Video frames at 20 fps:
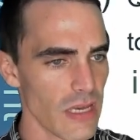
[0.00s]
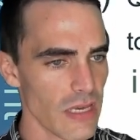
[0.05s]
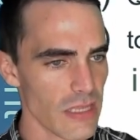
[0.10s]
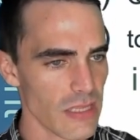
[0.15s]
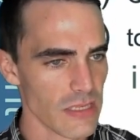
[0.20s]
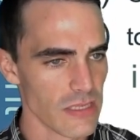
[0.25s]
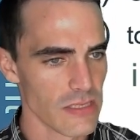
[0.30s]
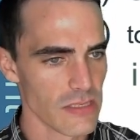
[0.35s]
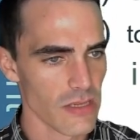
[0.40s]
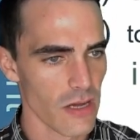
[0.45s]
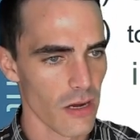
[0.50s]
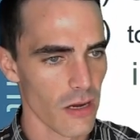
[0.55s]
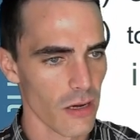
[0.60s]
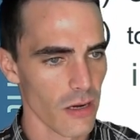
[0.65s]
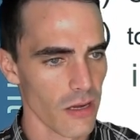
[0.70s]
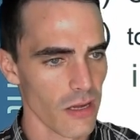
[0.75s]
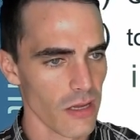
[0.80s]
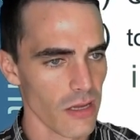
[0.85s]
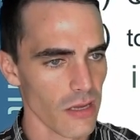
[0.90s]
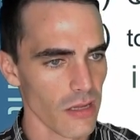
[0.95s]
This is our
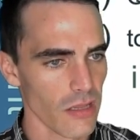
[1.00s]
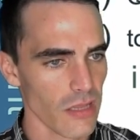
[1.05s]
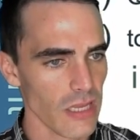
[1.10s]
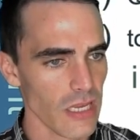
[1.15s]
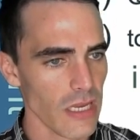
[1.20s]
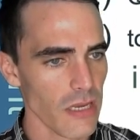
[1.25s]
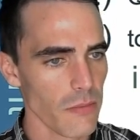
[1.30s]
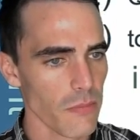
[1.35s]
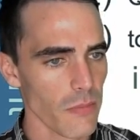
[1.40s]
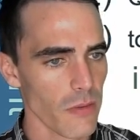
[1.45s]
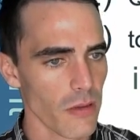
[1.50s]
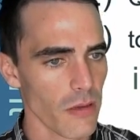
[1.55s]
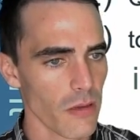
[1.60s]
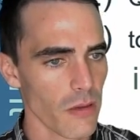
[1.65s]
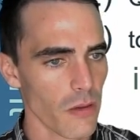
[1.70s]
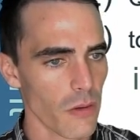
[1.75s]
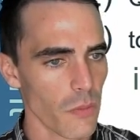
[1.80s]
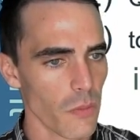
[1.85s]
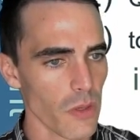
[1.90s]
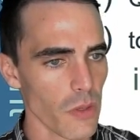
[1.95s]
claim
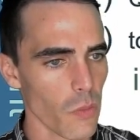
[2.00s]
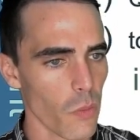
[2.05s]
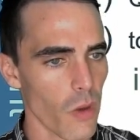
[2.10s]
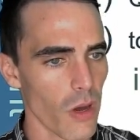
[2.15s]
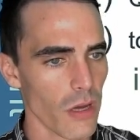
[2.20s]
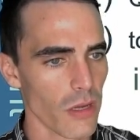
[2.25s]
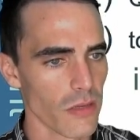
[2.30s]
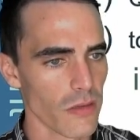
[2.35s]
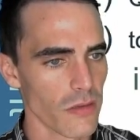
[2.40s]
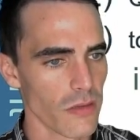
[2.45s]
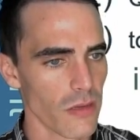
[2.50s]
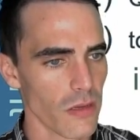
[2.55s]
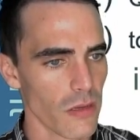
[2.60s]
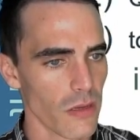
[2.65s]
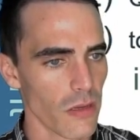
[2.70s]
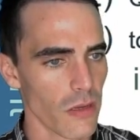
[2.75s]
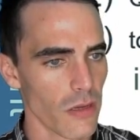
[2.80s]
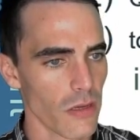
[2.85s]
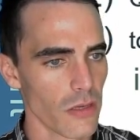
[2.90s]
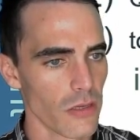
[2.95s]
we want
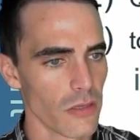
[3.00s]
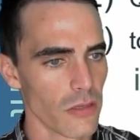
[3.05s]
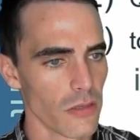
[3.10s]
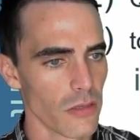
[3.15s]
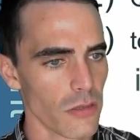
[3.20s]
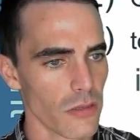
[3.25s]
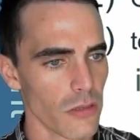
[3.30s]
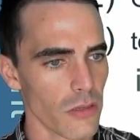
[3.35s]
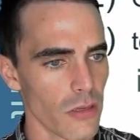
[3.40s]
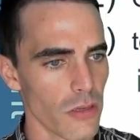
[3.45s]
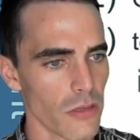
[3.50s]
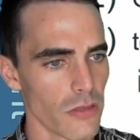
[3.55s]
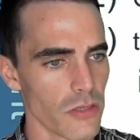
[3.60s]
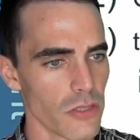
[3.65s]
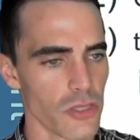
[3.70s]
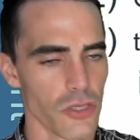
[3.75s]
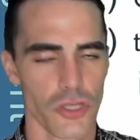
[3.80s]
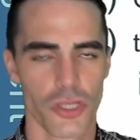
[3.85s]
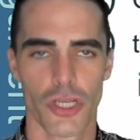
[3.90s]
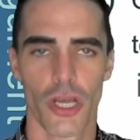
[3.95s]

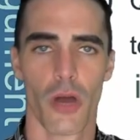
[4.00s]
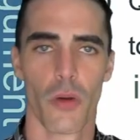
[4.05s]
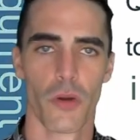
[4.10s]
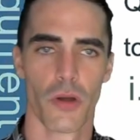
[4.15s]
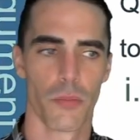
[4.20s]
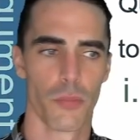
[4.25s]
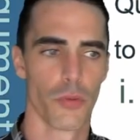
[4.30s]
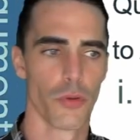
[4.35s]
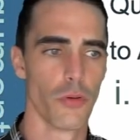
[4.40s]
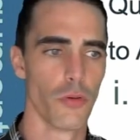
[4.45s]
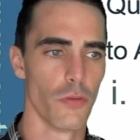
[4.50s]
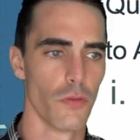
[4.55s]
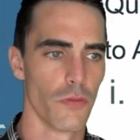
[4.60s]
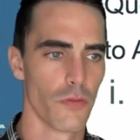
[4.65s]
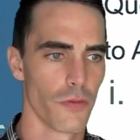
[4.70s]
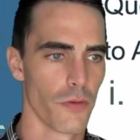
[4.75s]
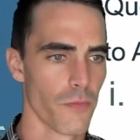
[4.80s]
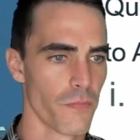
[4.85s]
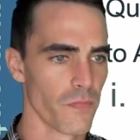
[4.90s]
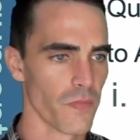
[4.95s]
to show or to
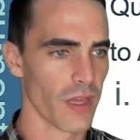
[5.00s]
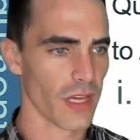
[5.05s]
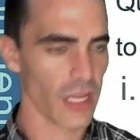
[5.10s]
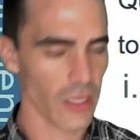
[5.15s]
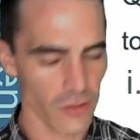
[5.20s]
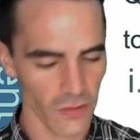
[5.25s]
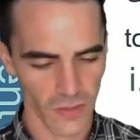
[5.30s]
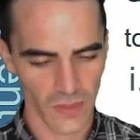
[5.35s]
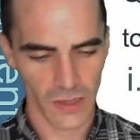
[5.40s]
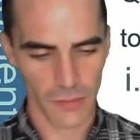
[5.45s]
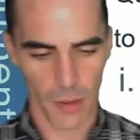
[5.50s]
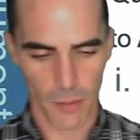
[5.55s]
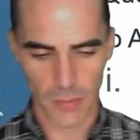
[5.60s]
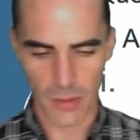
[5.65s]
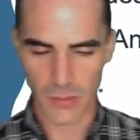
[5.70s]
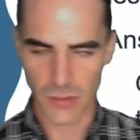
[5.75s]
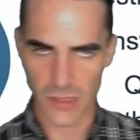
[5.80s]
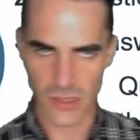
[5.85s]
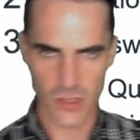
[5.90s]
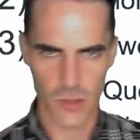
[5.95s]
prove. Again, you can think about
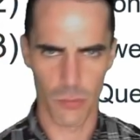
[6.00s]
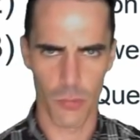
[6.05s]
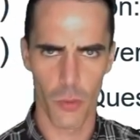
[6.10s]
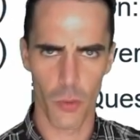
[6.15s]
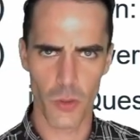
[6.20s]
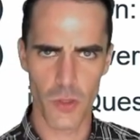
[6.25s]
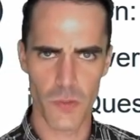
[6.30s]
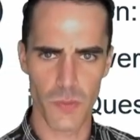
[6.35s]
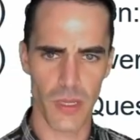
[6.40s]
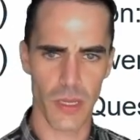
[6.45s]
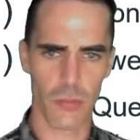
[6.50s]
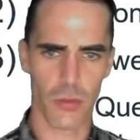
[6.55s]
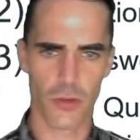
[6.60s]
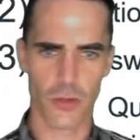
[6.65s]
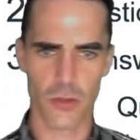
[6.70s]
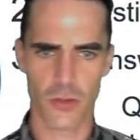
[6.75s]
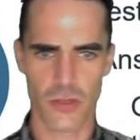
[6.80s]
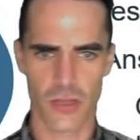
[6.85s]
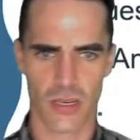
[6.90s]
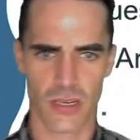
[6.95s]
maybe these are boards being
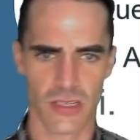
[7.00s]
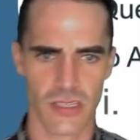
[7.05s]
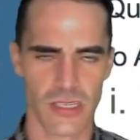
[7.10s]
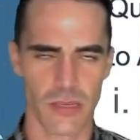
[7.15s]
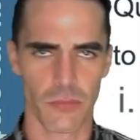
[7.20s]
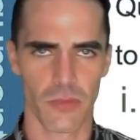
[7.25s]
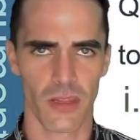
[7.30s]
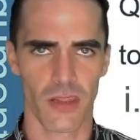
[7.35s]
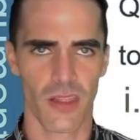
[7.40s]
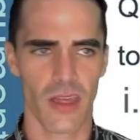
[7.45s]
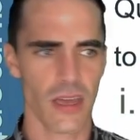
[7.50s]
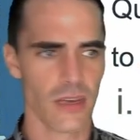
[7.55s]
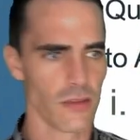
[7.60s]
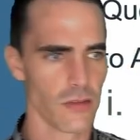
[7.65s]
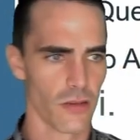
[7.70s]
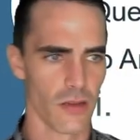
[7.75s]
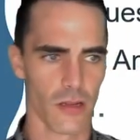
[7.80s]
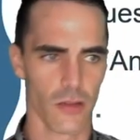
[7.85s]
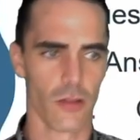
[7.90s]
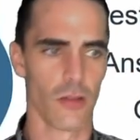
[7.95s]
produced on an assembly line, and
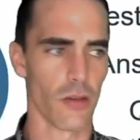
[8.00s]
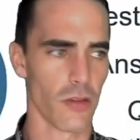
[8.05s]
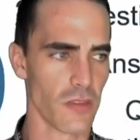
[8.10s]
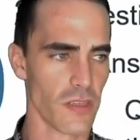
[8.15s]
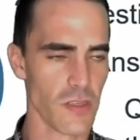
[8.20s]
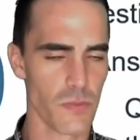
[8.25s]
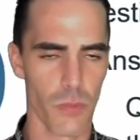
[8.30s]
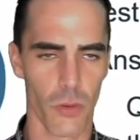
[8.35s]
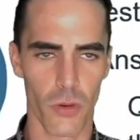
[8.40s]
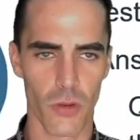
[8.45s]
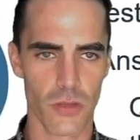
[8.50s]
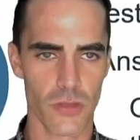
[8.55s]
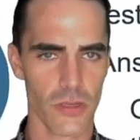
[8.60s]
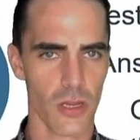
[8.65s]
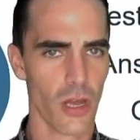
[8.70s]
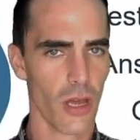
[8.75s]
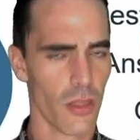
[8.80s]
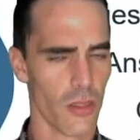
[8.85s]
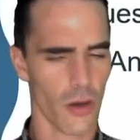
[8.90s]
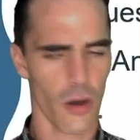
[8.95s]
they're like, look, these boards,
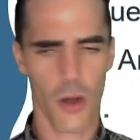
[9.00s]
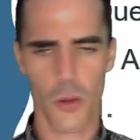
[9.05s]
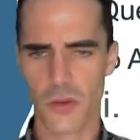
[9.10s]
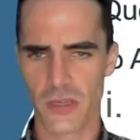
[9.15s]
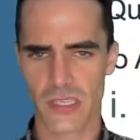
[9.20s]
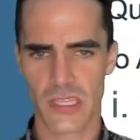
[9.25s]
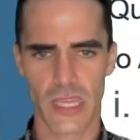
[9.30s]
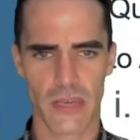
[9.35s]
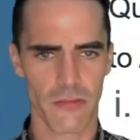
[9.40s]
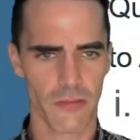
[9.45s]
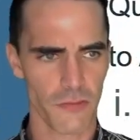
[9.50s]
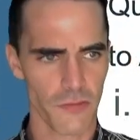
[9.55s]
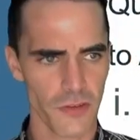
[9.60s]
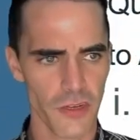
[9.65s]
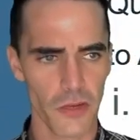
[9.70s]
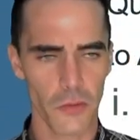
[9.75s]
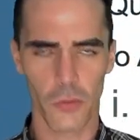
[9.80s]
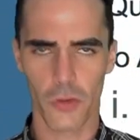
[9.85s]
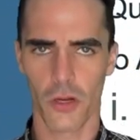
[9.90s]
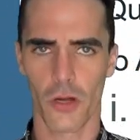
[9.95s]
they're always 11
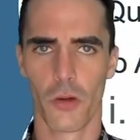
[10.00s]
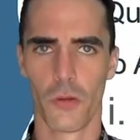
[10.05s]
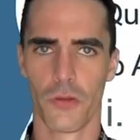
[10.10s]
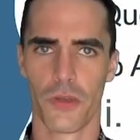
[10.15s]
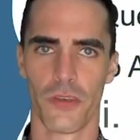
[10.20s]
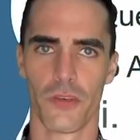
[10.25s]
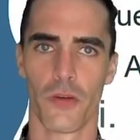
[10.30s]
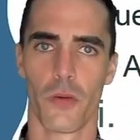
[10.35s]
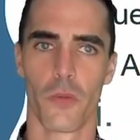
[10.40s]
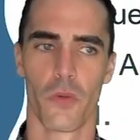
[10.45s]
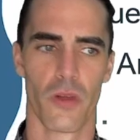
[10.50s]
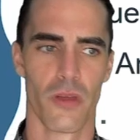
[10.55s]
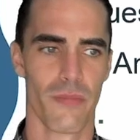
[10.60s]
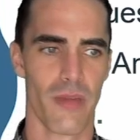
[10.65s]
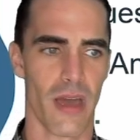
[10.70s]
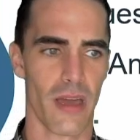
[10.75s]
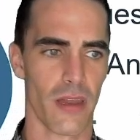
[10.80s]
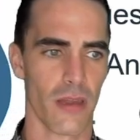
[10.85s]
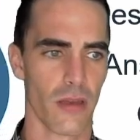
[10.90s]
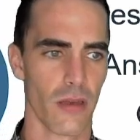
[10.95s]
feet, we're golden, don't worry
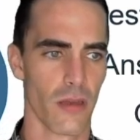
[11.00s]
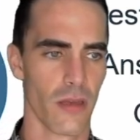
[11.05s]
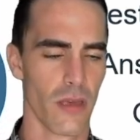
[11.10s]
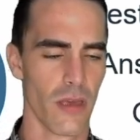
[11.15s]
about it.